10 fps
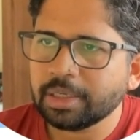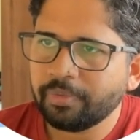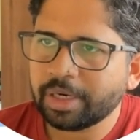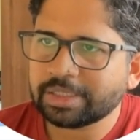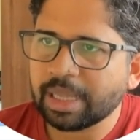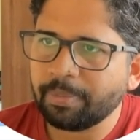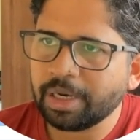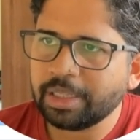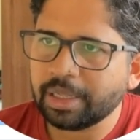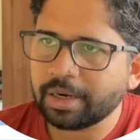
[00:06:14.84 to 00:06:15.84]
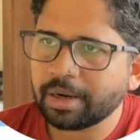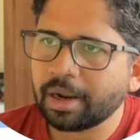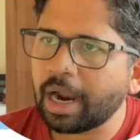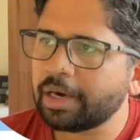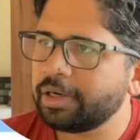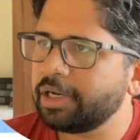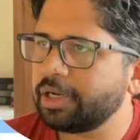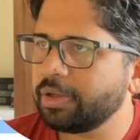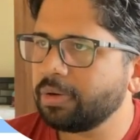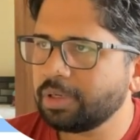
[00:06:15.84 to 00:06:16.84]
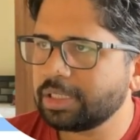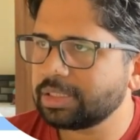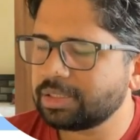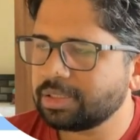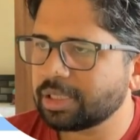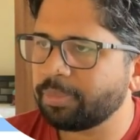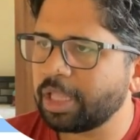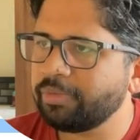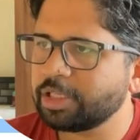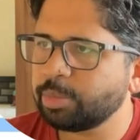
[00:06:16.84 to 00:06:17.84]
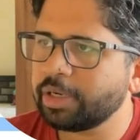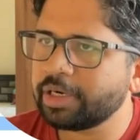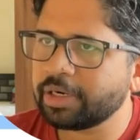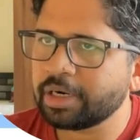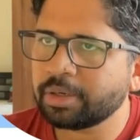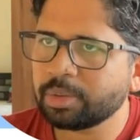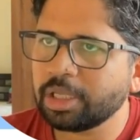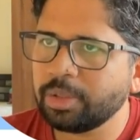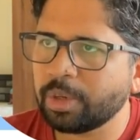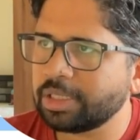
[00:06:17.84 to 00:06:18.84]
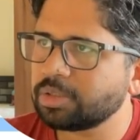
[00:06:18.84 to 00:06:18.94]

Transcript: For example, here cart DTO is something which will return to the UI.